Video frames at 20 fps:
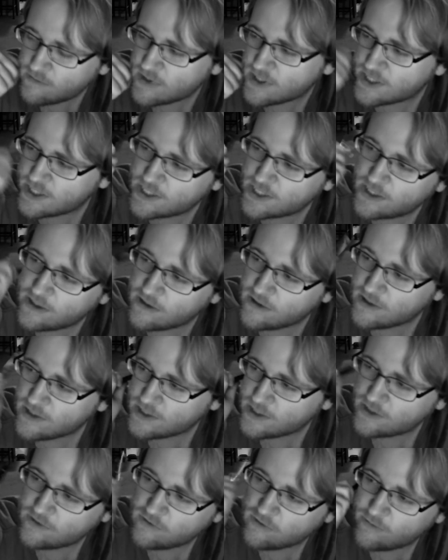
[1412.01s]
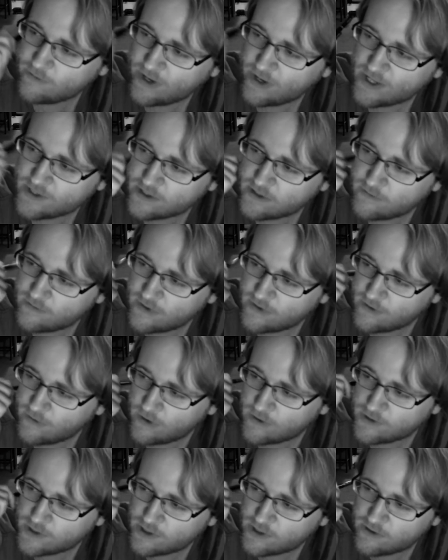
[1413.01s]
but still, it's a cool Manson
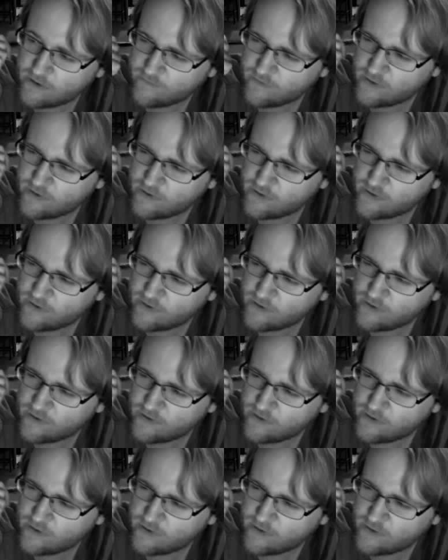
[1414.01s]
poster,